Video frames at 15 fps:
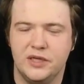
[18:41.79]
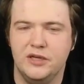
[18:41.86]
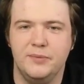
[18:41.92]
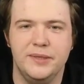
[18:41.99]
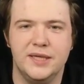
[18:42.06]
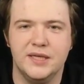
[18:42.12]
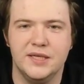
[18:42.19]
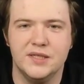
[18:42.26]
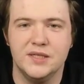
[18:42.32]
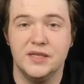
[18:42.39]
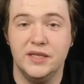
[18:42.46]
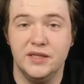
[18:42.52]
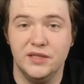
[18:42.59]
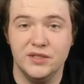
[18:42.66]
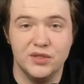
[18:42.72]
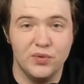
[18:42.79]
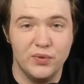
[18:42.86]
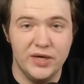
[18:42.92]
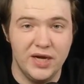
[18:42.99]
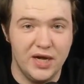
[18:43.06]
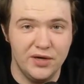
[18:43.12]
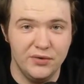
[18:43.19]
you begin to see these
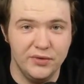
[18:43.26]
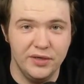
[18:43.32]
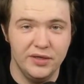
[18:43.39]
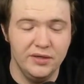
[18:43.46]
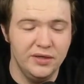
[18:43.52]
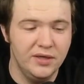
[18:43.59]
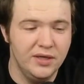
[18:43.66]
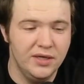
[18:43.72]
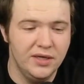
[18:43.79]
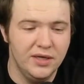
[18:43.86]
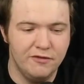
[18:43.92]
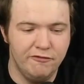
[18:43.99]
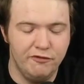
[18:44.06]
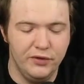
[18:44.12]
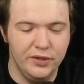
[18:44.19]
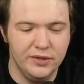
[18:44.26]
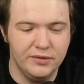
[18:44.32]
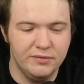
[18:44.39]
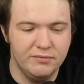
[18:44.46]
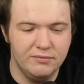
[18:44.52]
300-foot